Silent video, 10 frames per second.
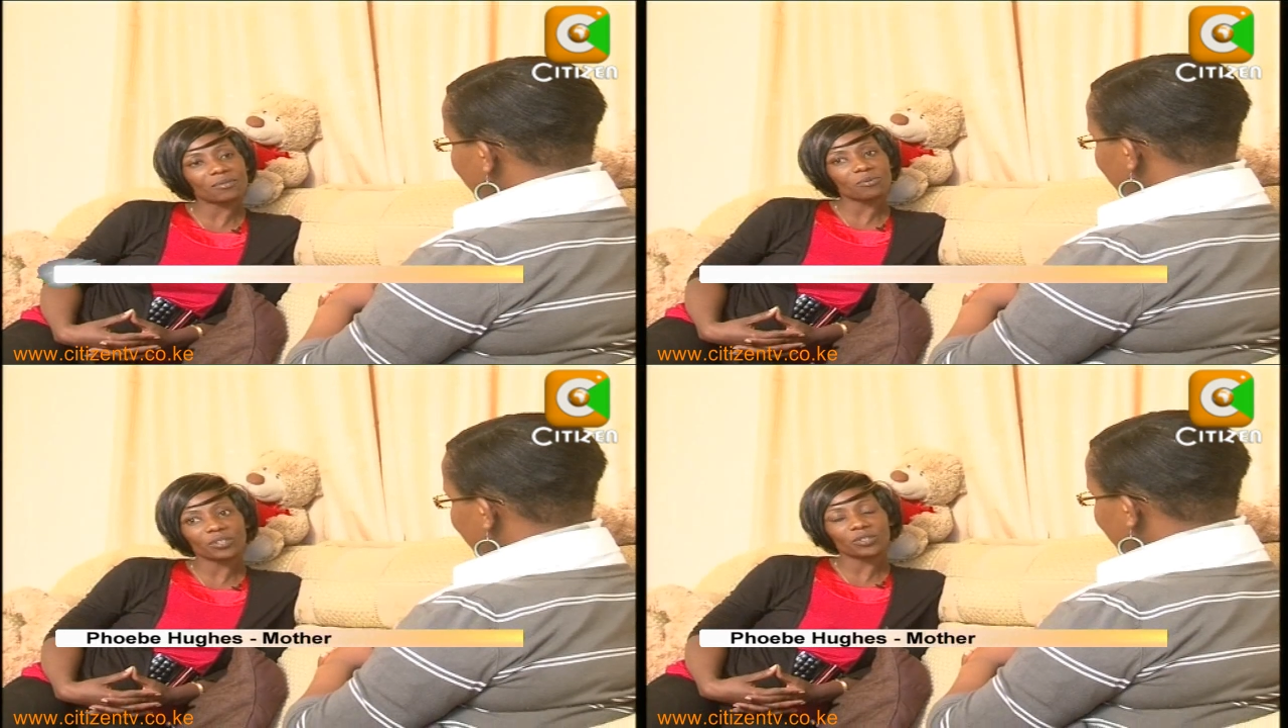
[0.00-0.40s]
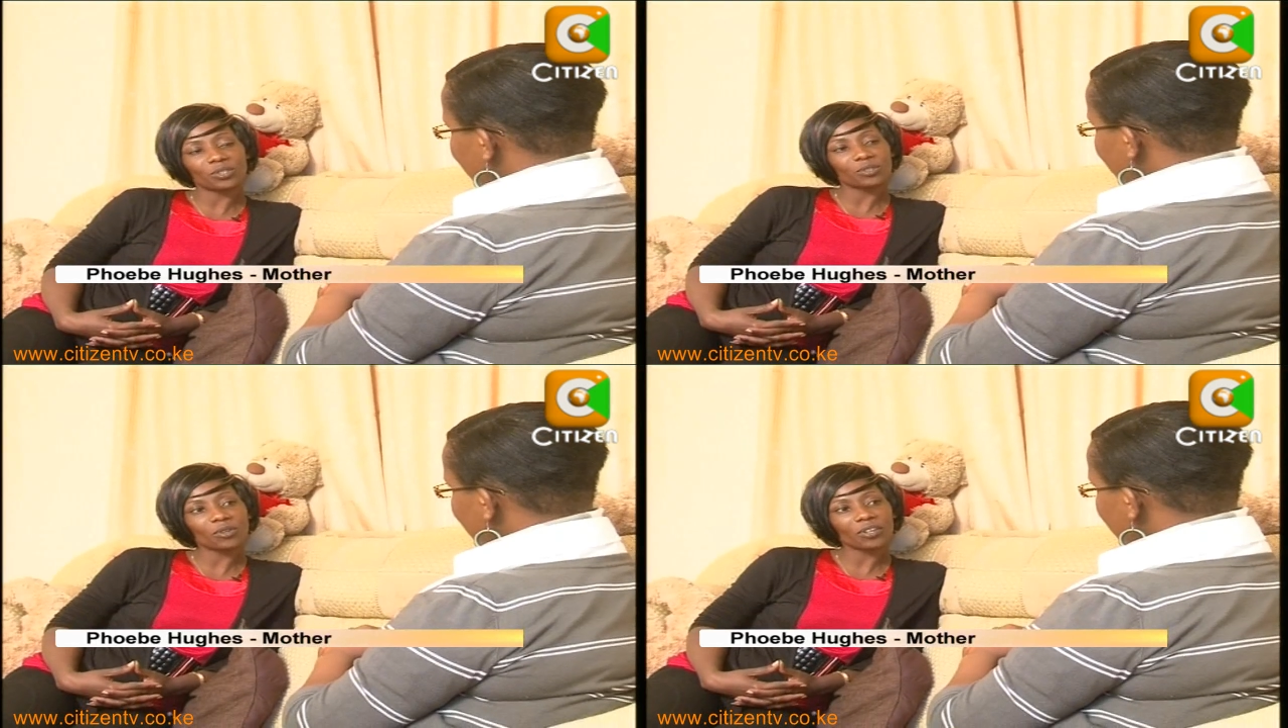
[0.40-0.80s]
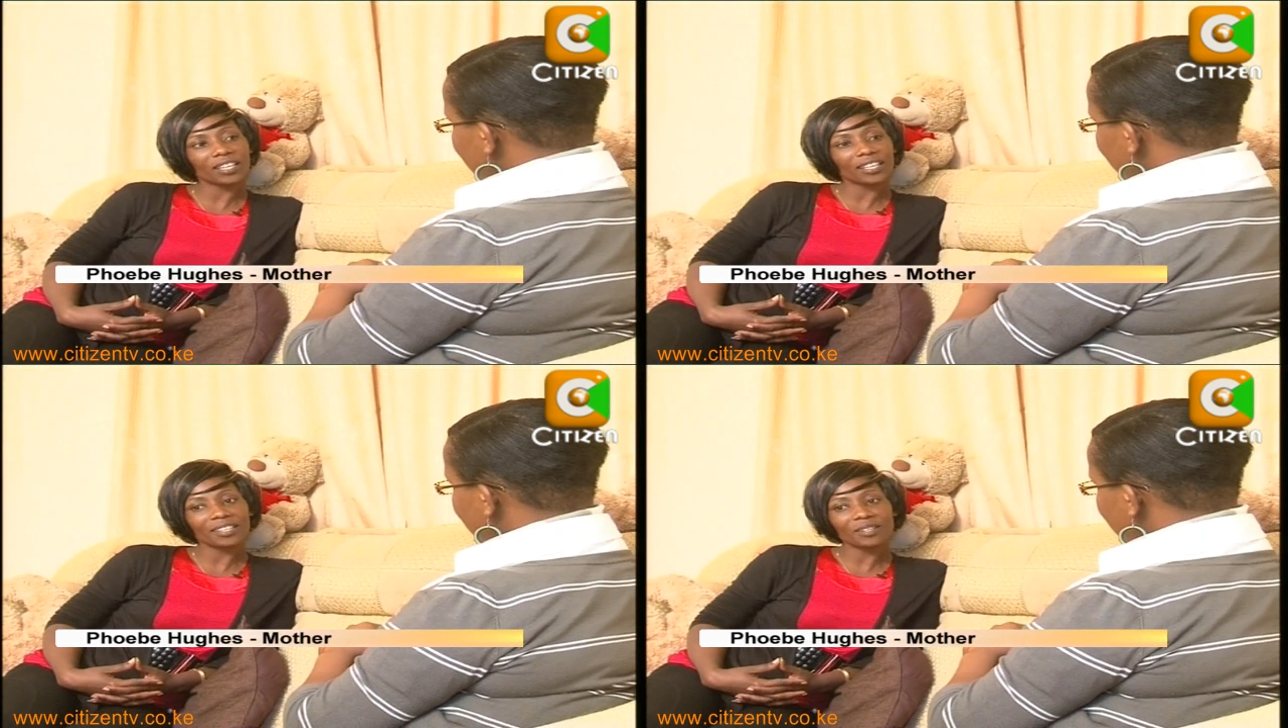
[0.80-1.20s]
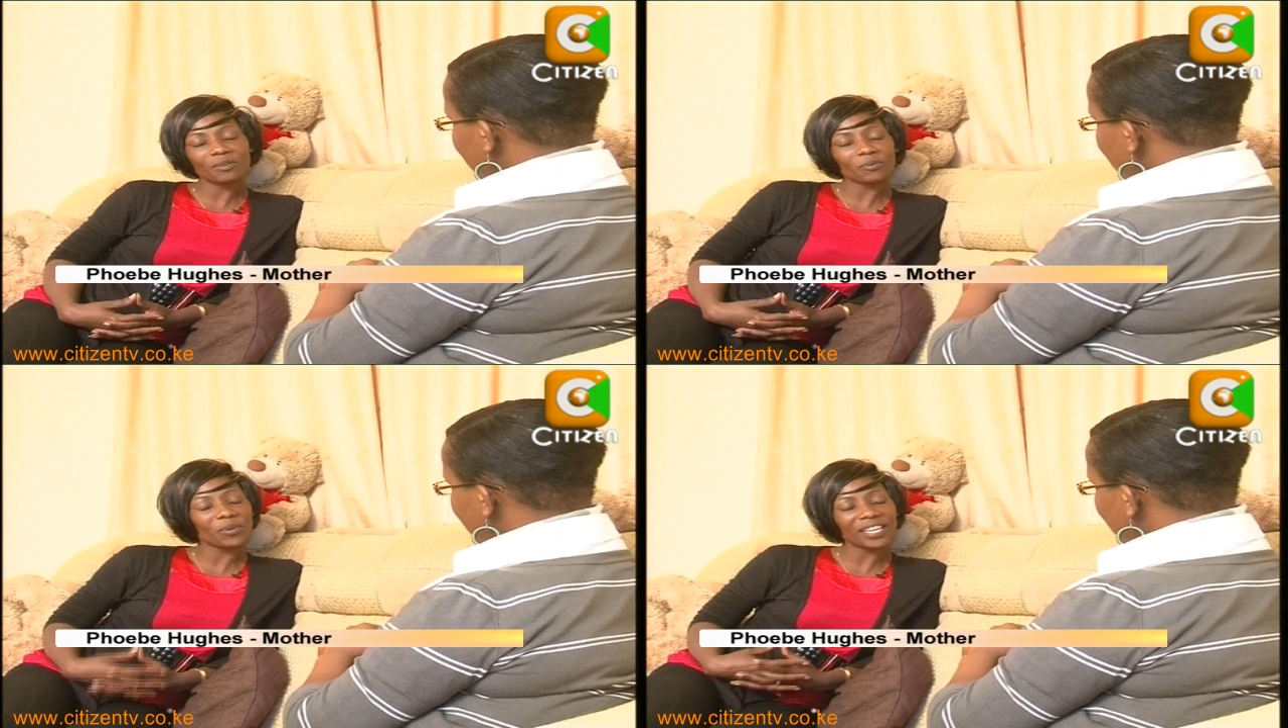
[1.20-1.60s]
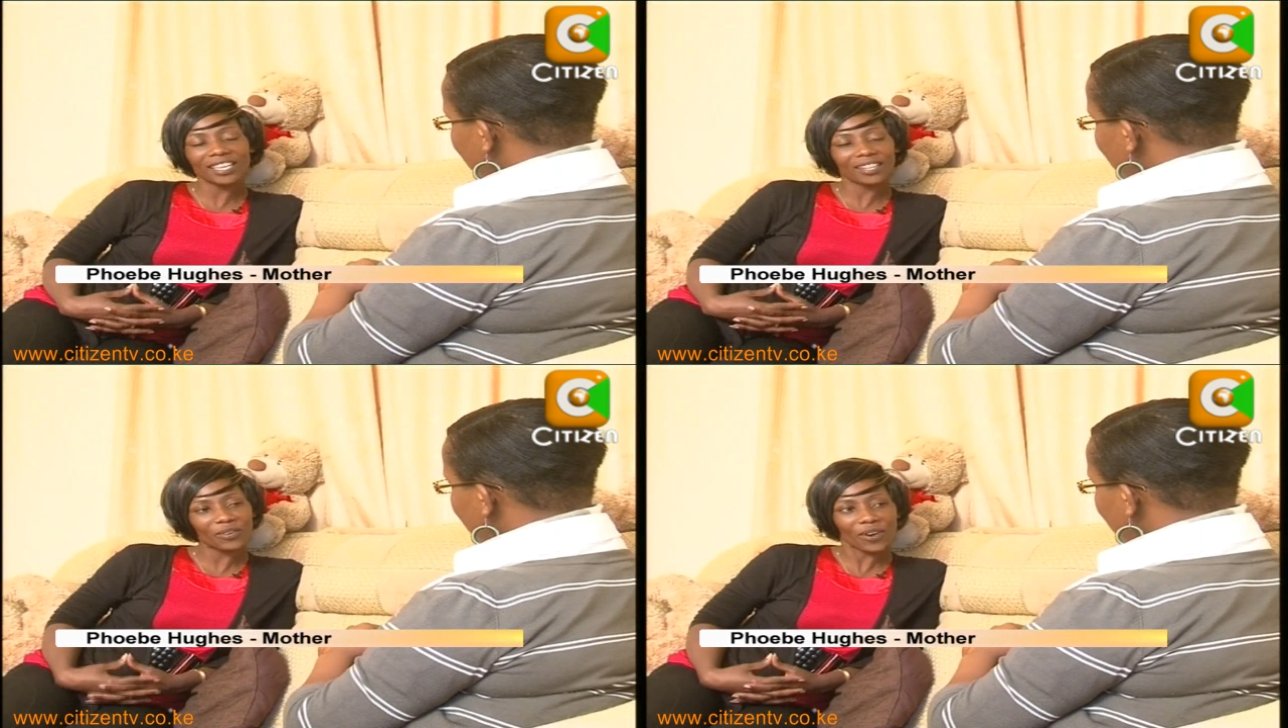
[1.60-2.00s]
when she's talking, we
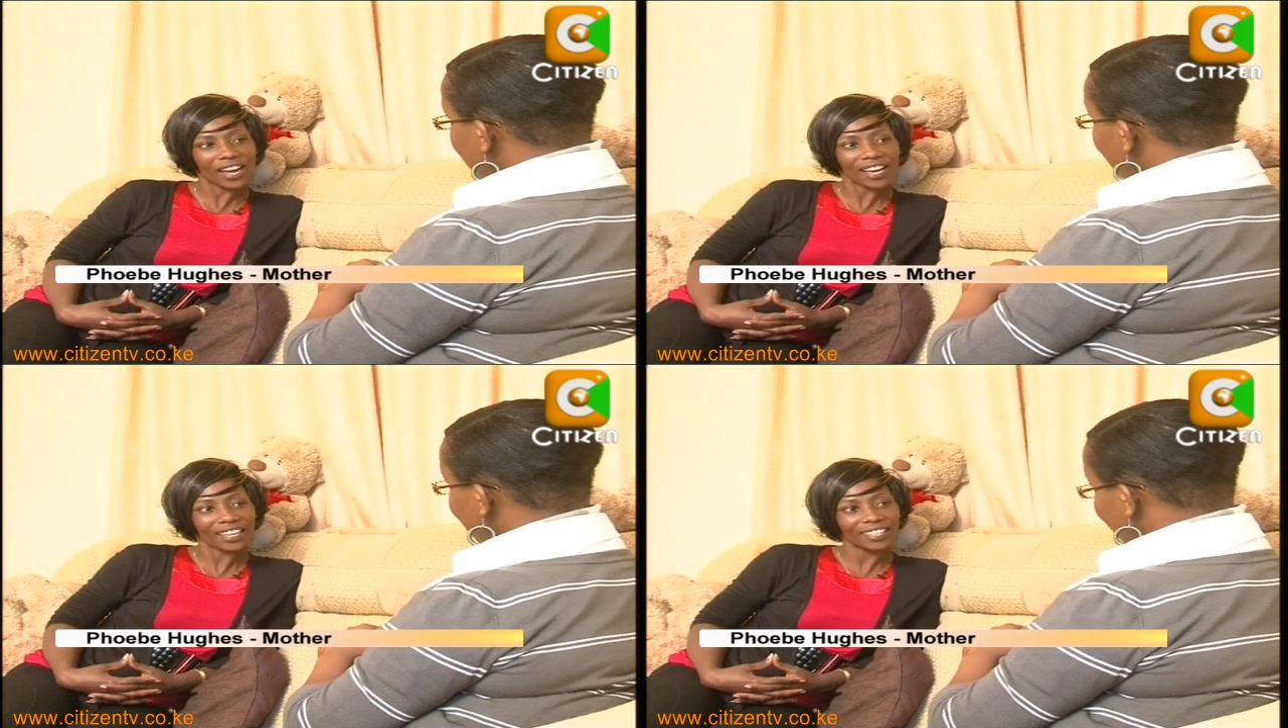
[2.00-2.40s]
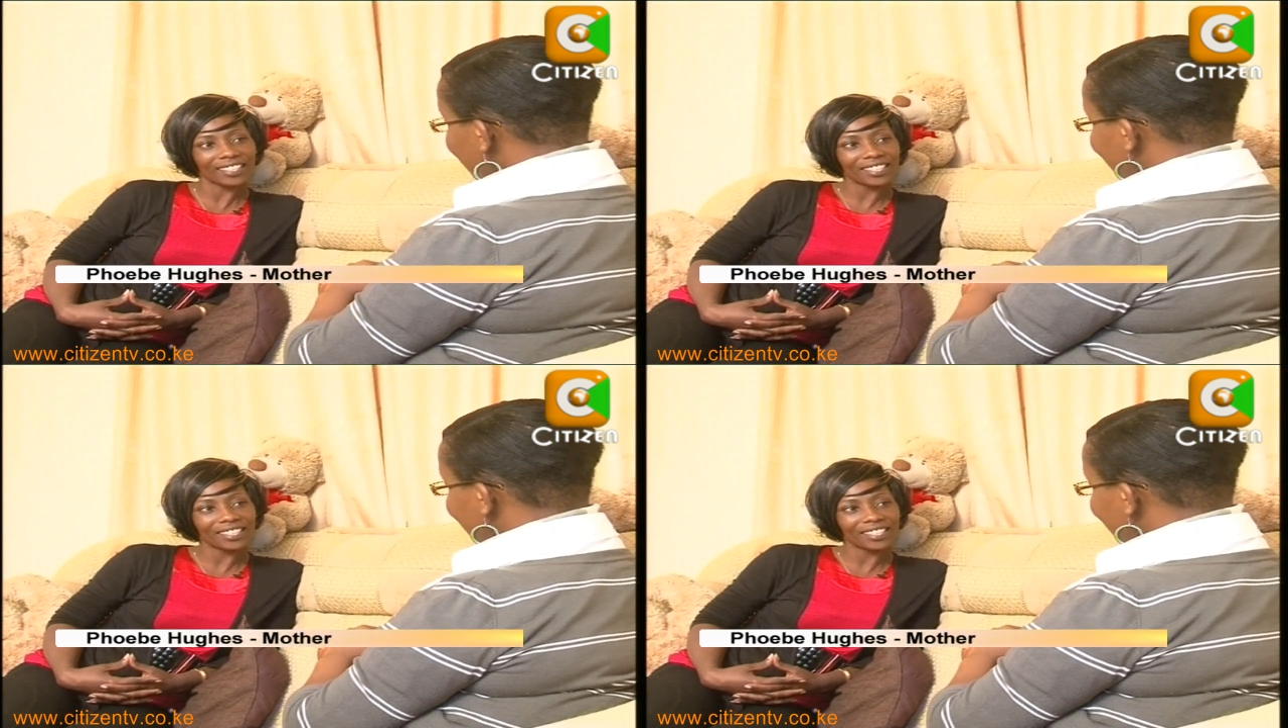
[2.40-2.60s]
cry.